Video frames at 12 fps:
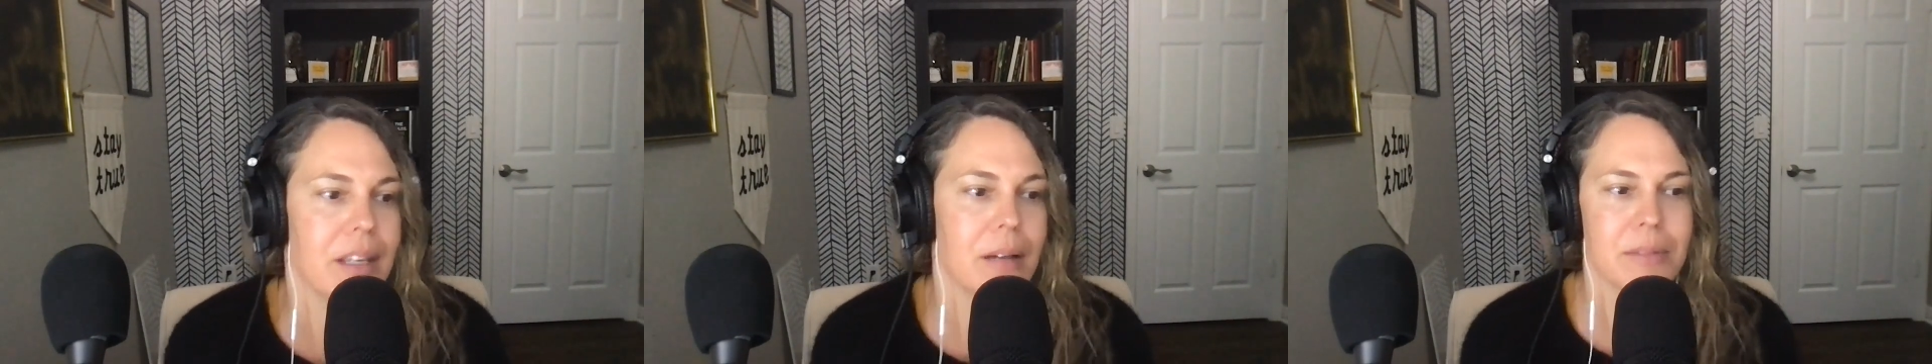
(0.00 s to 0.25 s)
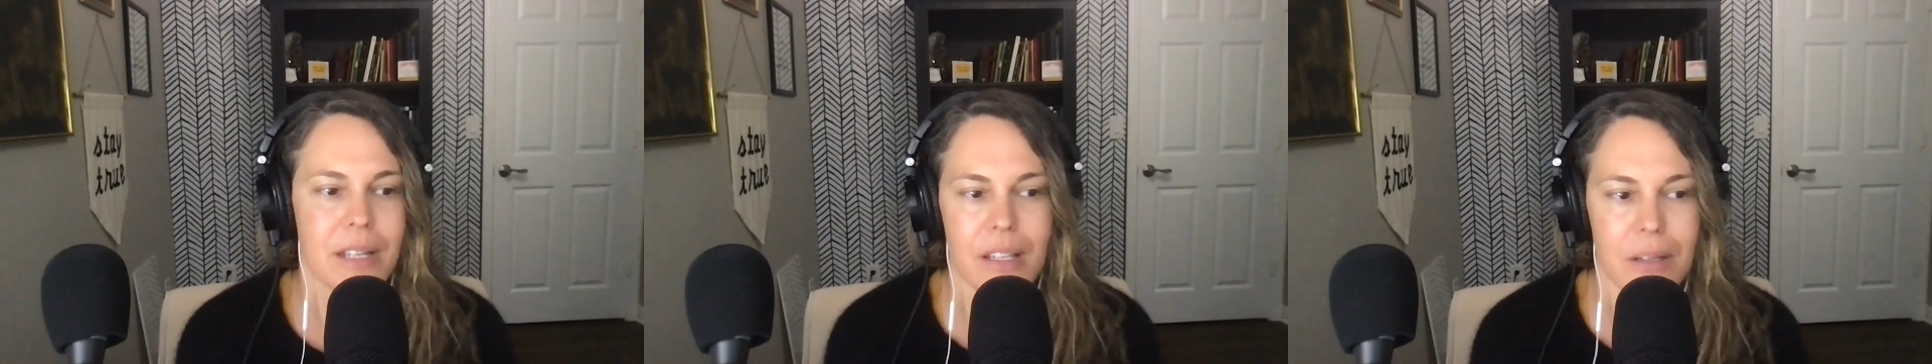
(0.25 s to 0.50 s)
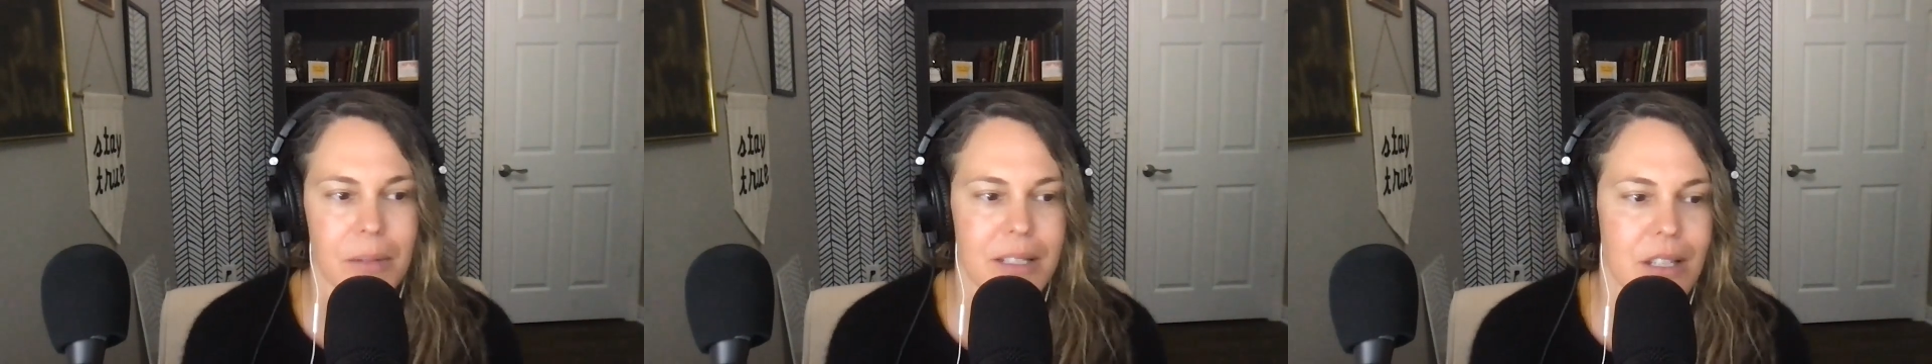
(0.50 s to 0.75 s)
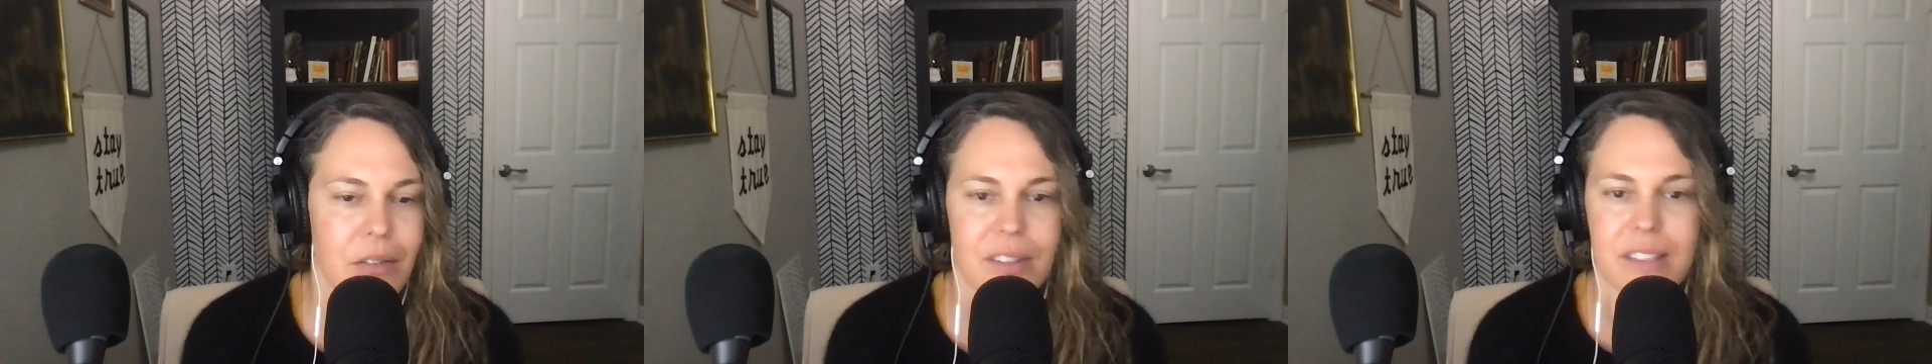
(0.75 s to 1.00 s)
I'm telling
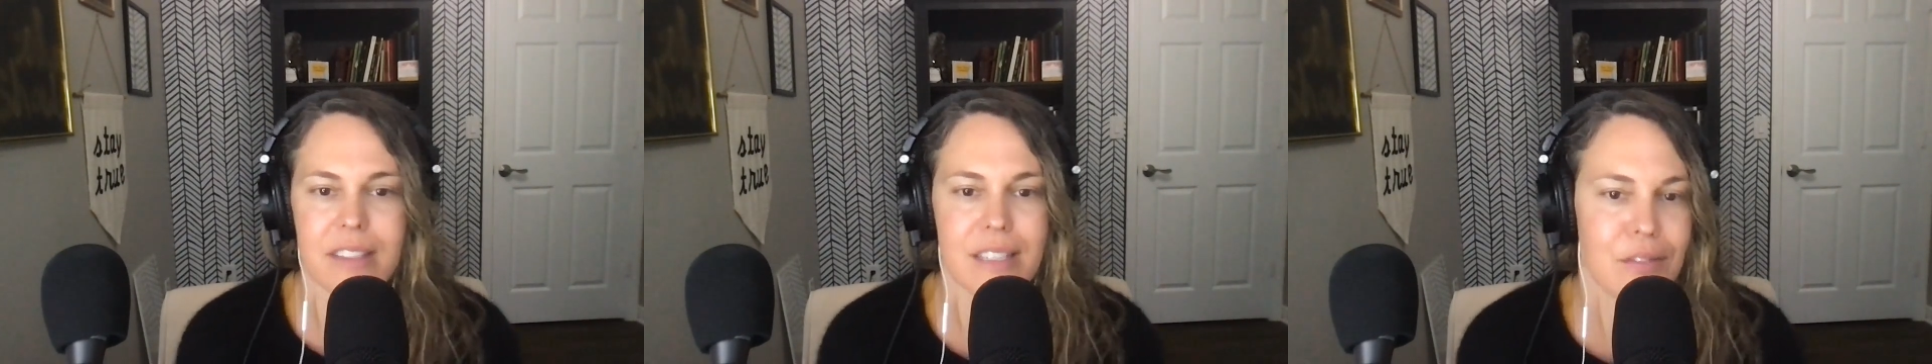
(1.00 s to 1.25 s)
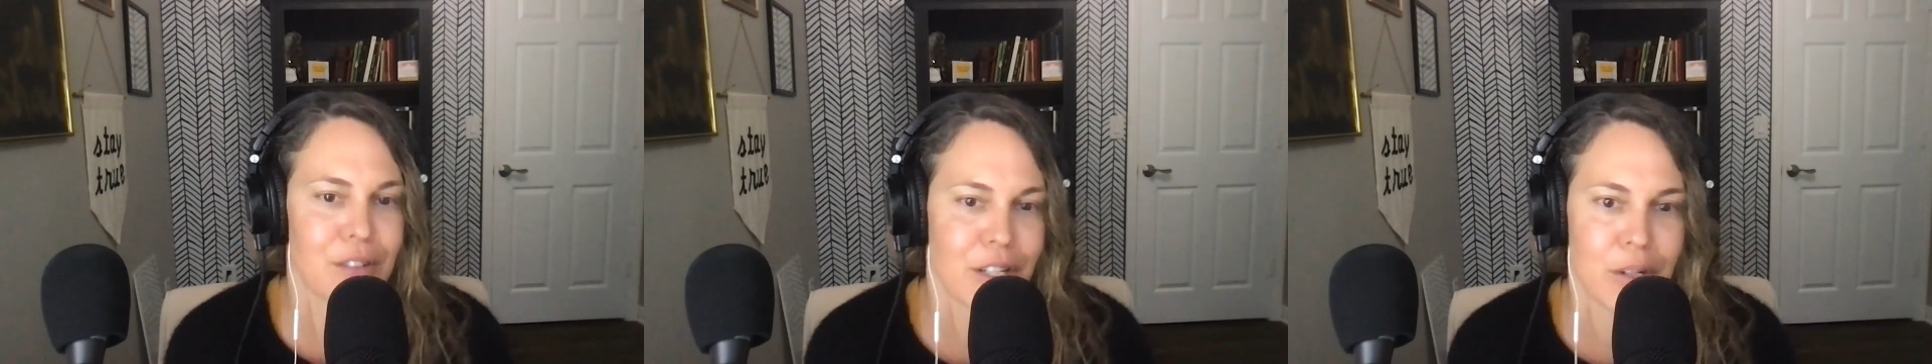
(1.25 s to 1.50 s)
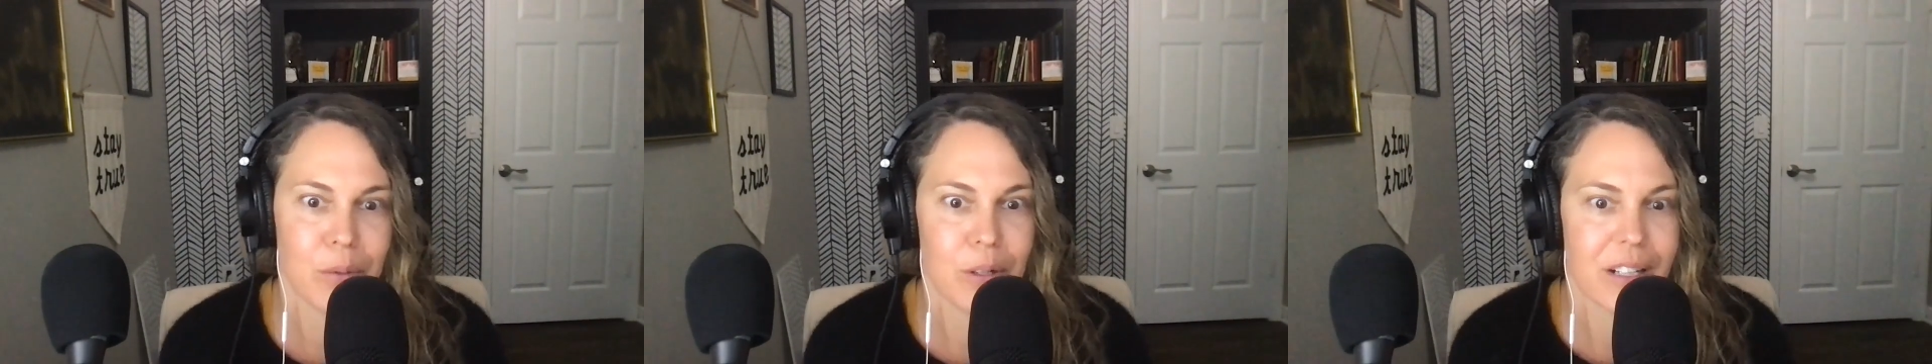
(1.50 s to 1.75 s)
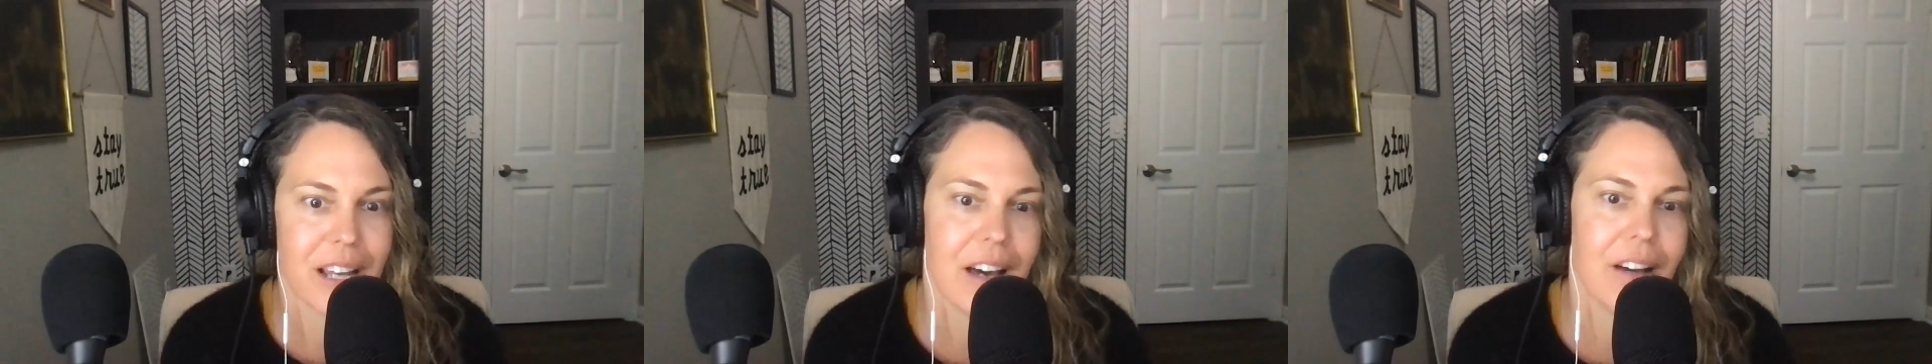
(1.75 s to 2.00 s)
myself this is never going to work
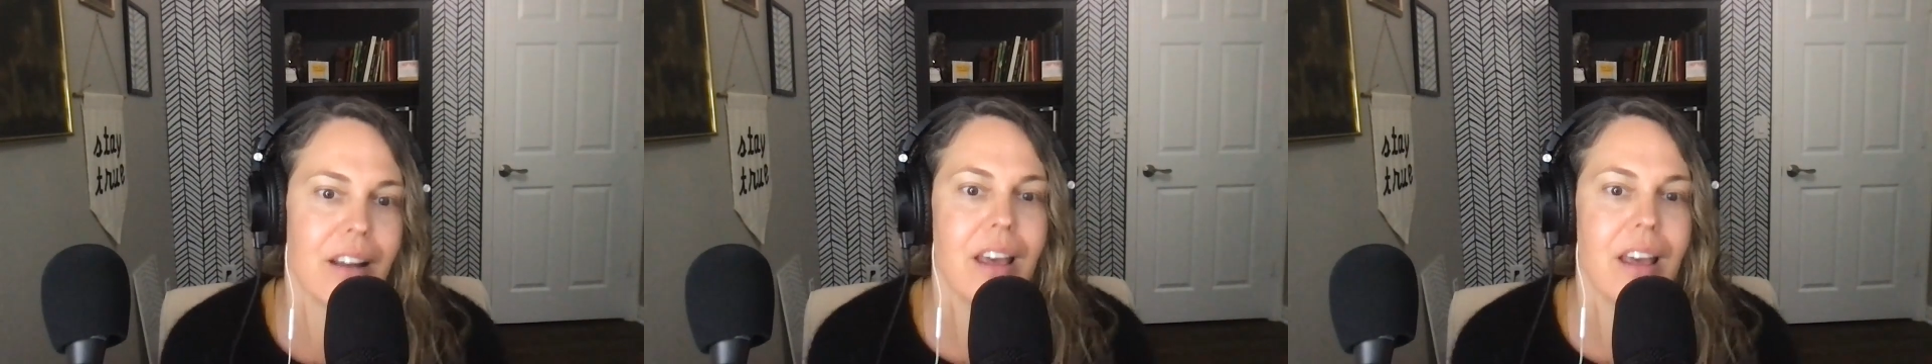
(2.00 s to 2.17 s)
out.